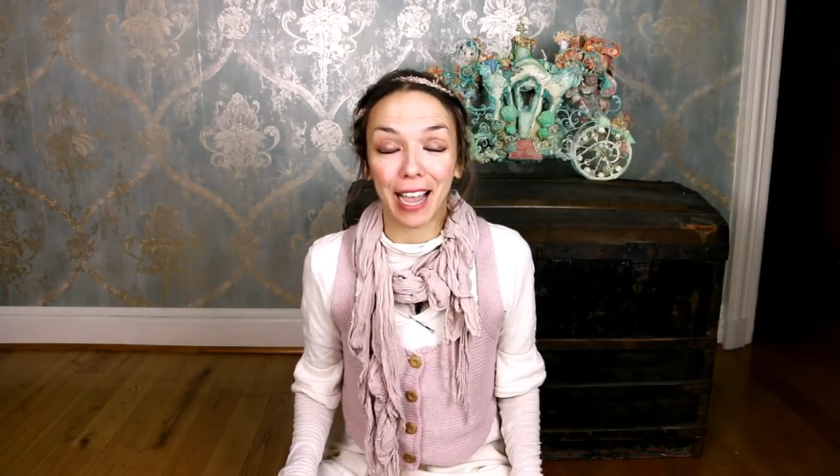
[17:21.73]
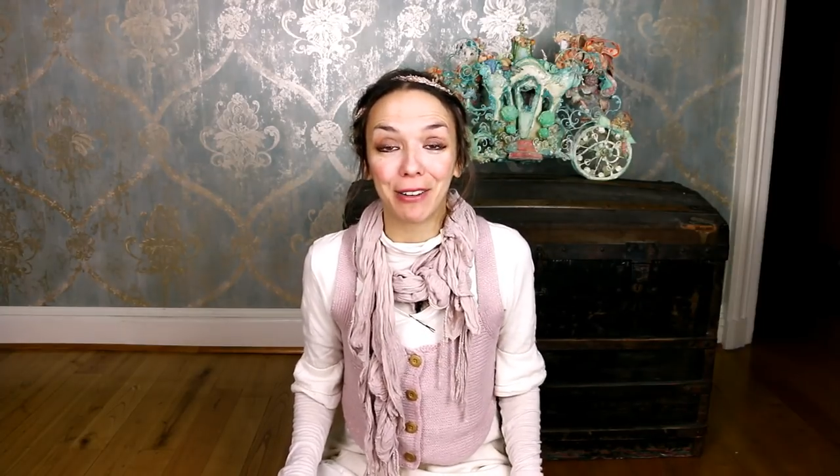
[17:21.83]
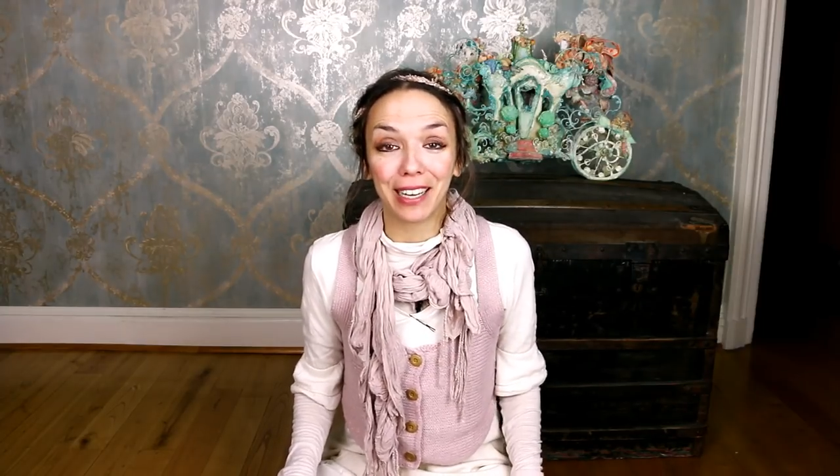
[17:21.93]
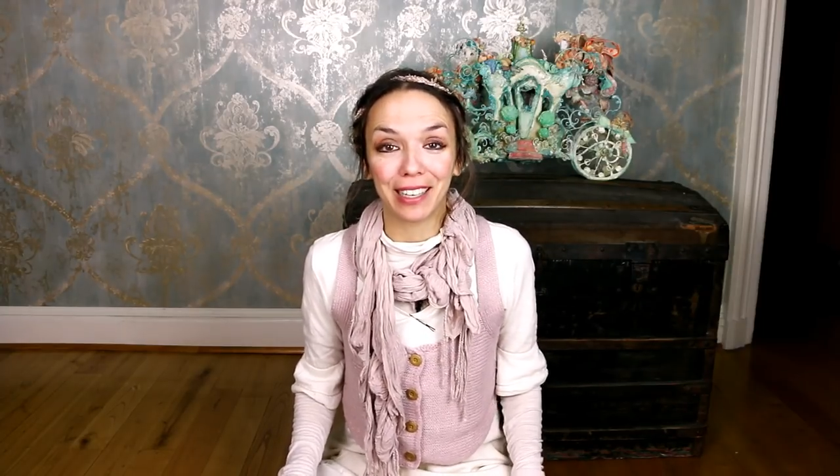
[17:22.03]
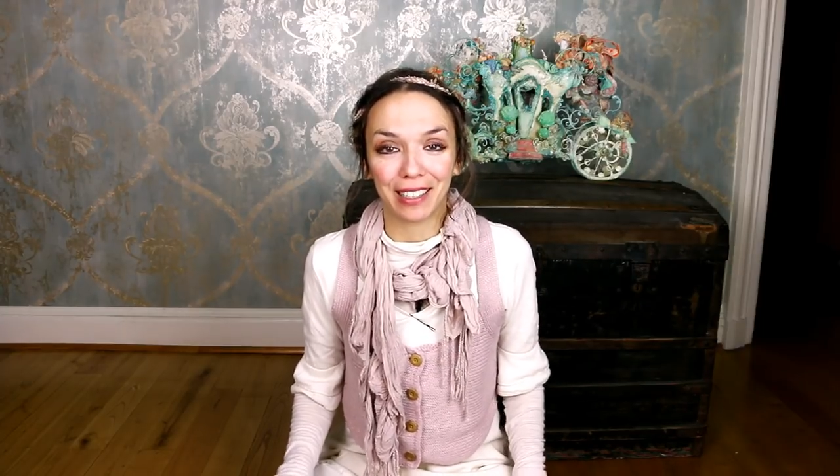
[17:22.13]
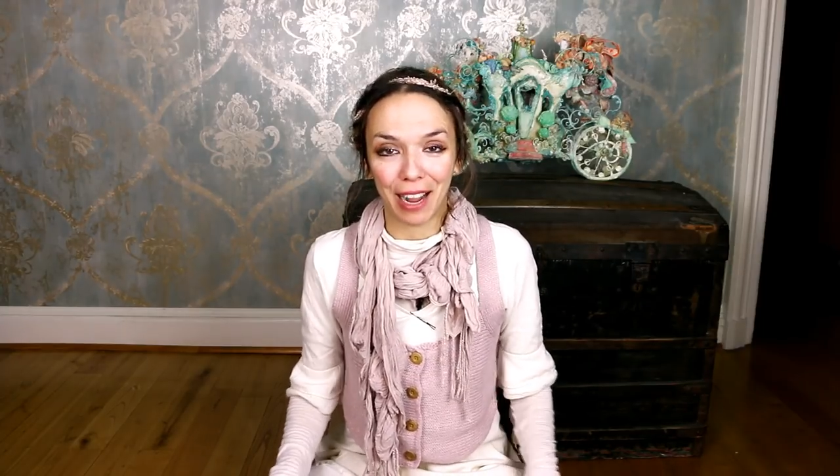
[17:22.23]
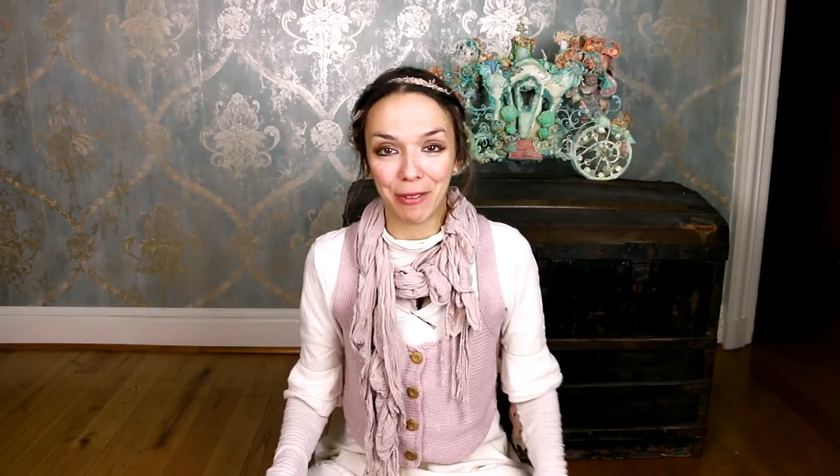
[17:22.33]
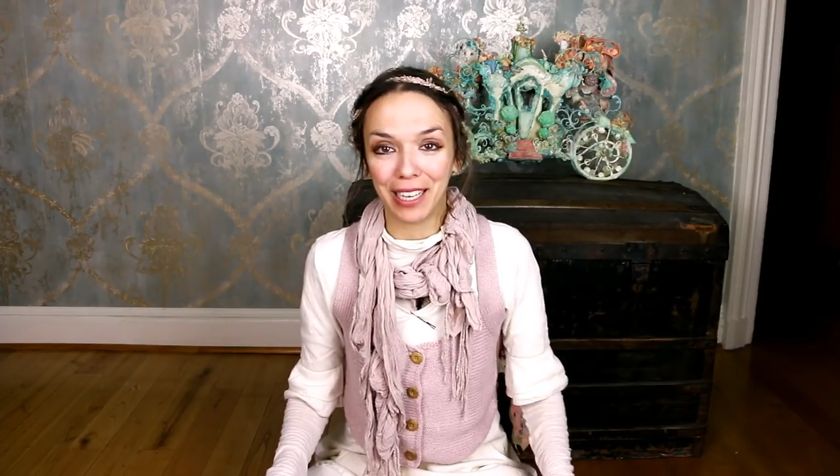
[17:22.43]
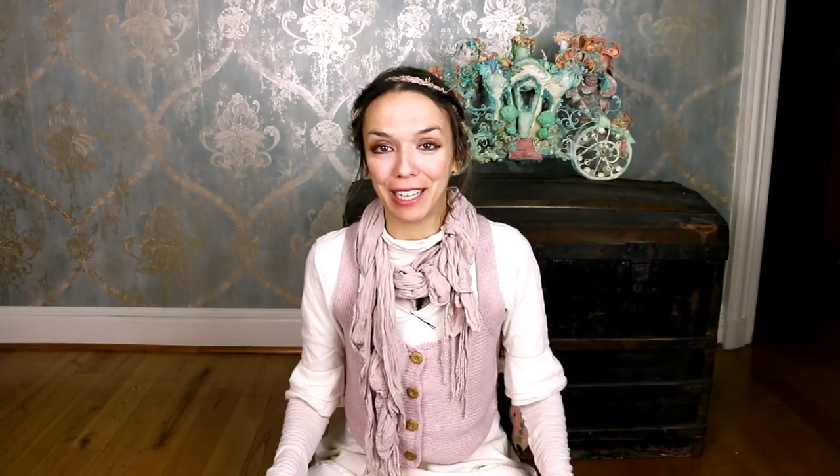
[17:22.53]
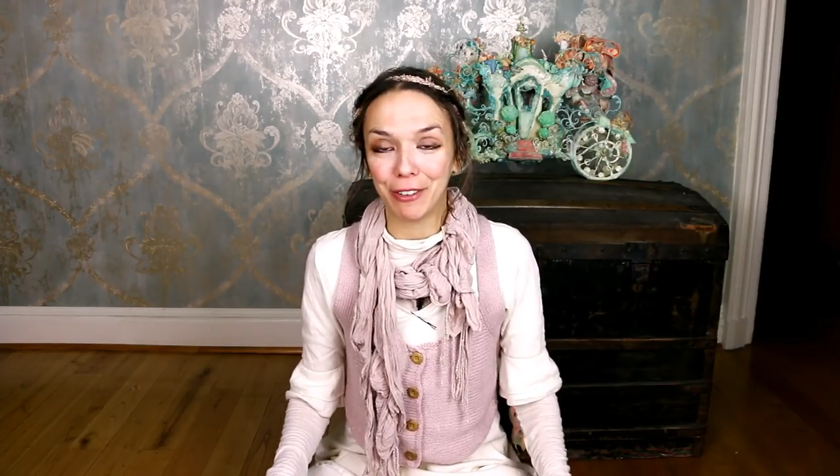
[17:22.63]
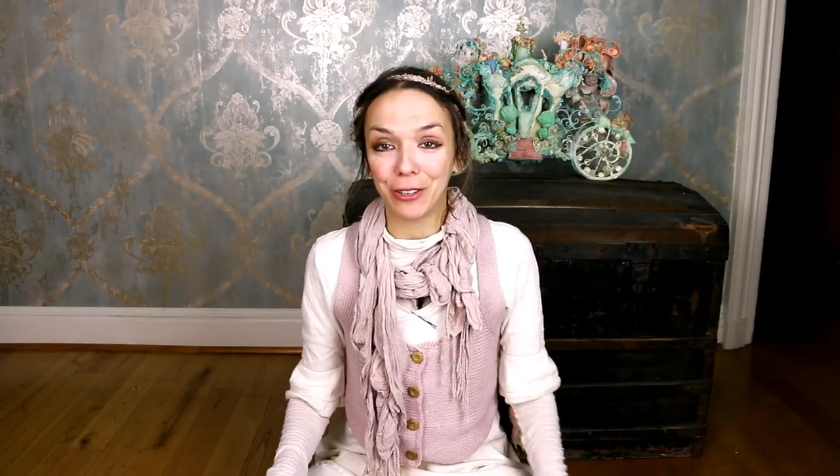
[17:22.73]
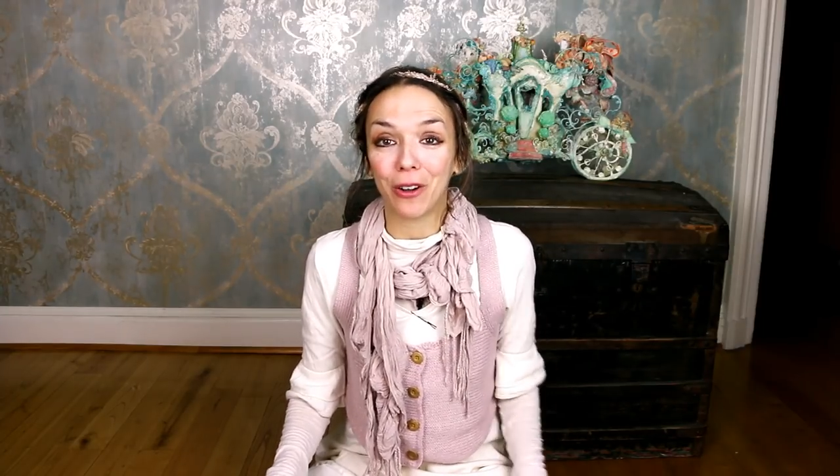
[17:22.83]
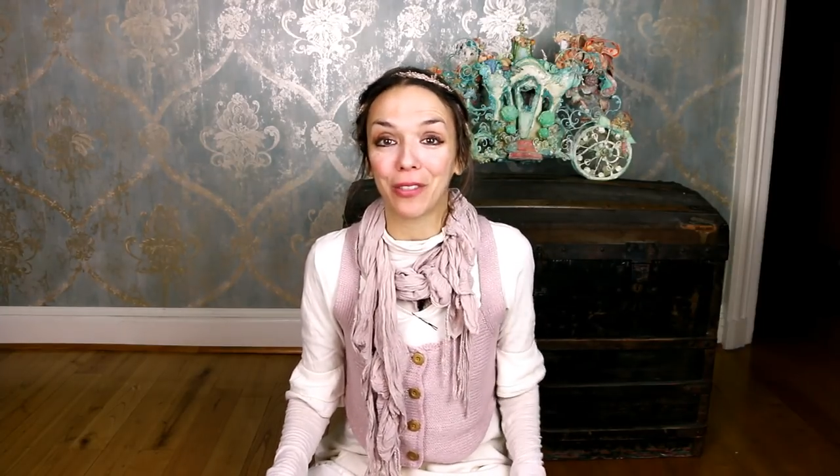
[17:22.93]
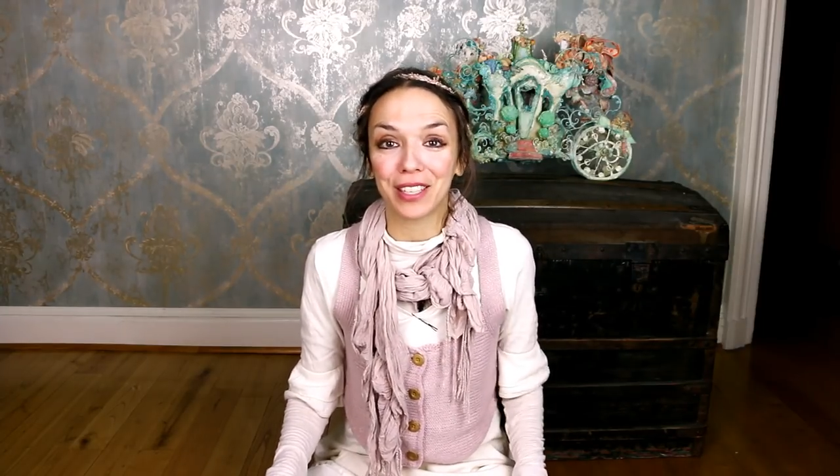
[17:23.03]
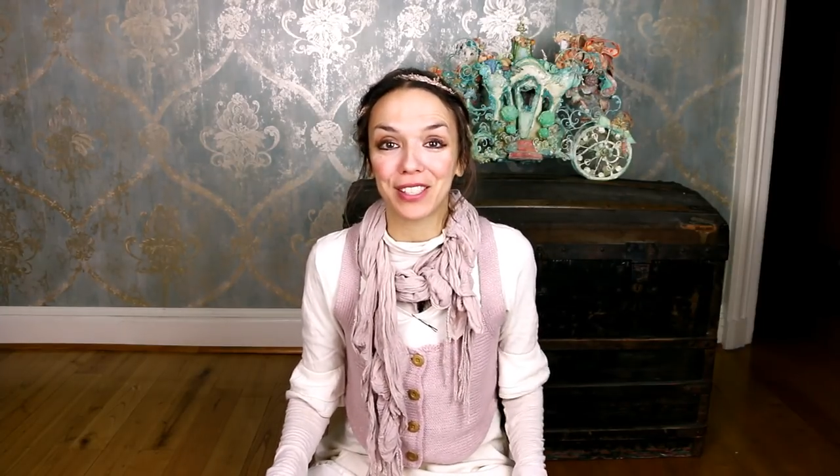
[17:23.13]
I will leave you
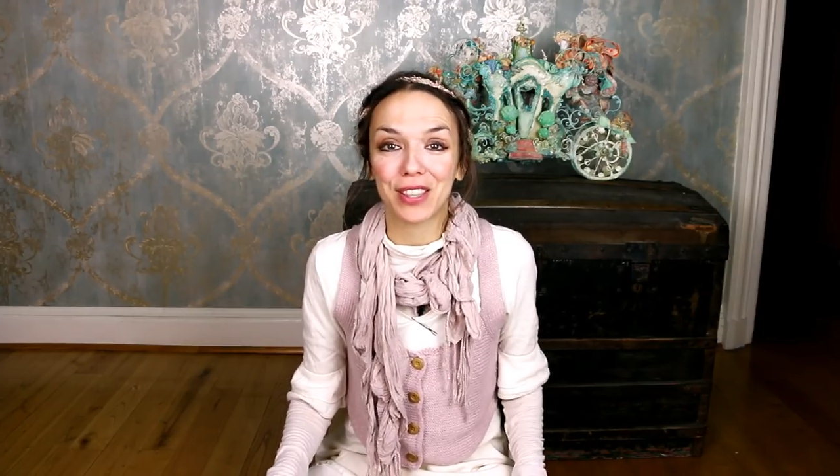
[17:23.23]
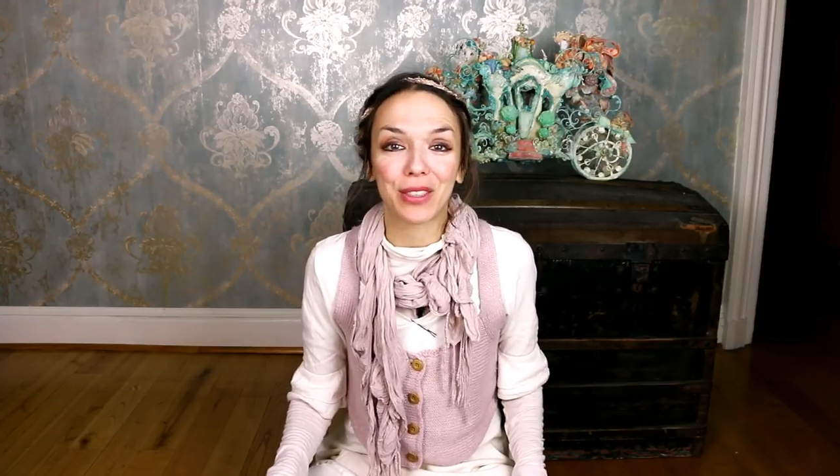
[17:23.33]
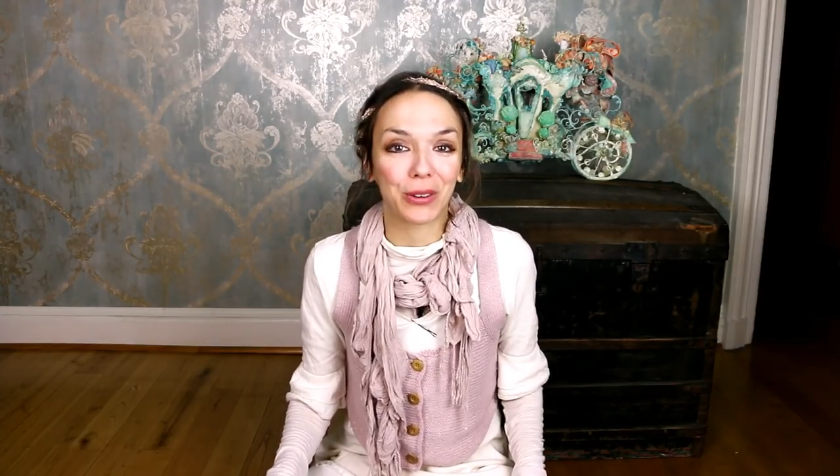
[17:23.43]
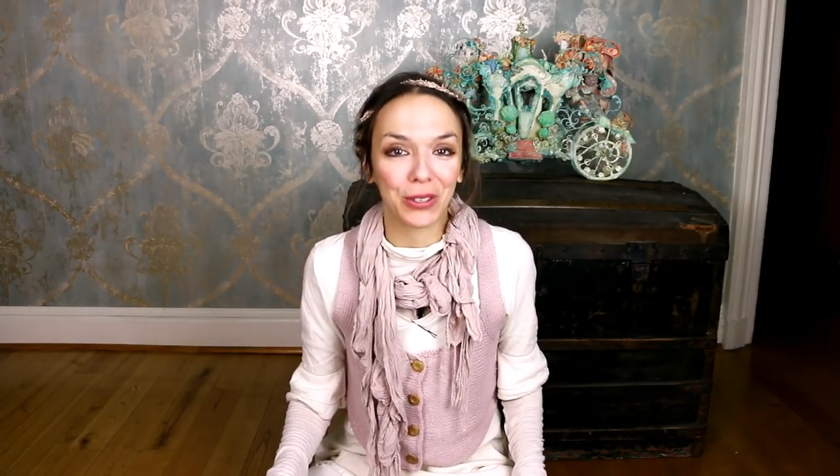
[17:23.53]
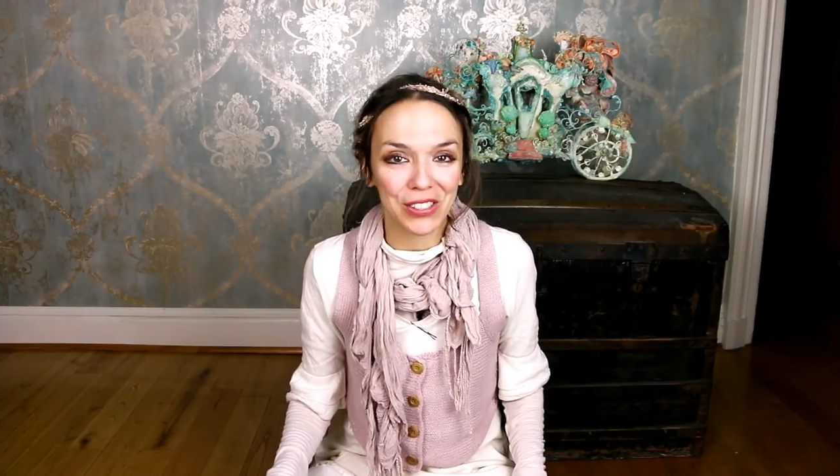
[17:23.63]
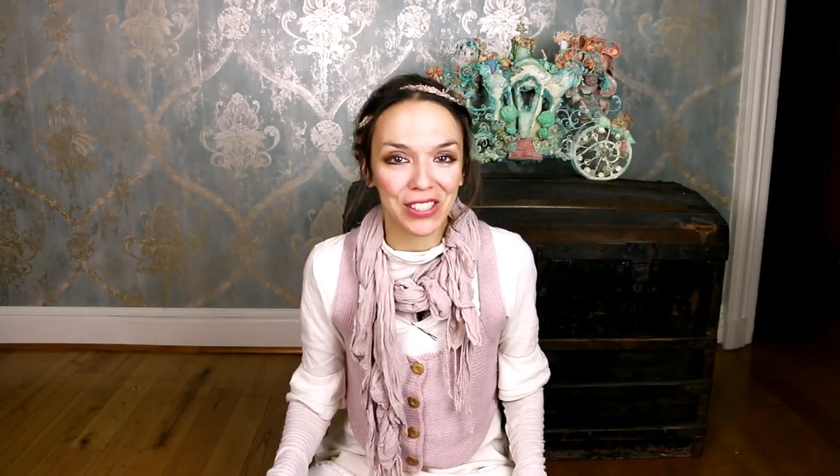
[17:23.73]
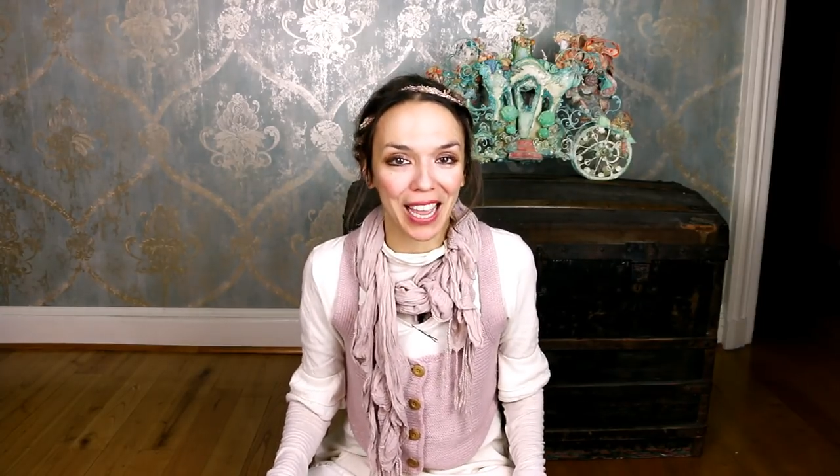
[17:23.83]
on these thoughts.